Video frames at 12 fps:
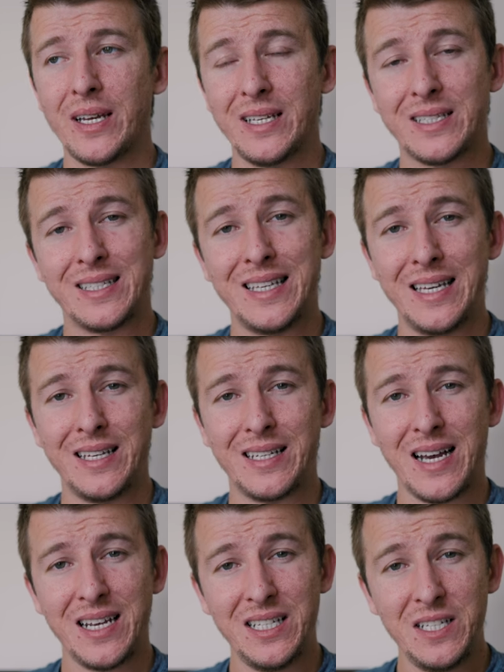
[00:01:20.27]
It's the
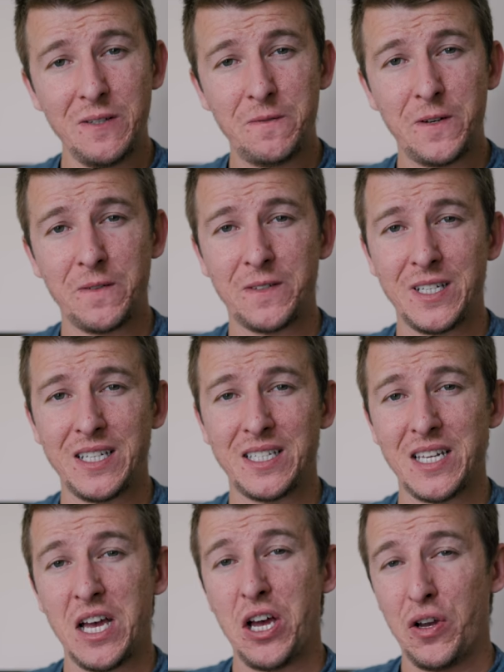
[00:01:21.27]

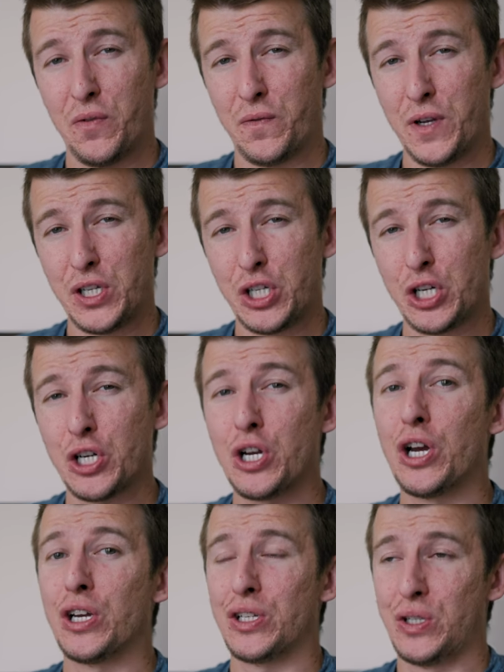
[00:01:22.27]
1950s
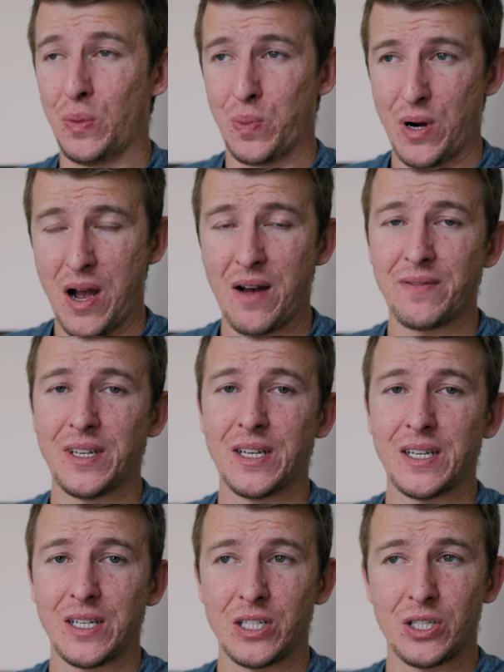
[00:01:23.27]
Fischer
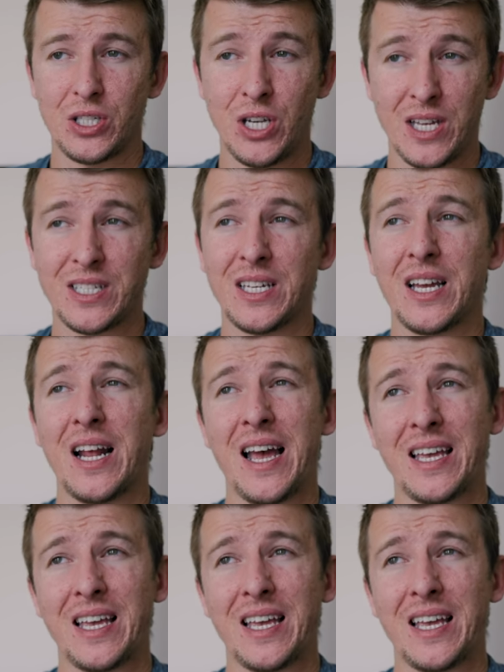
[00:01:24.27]
Dubrovnik chess set.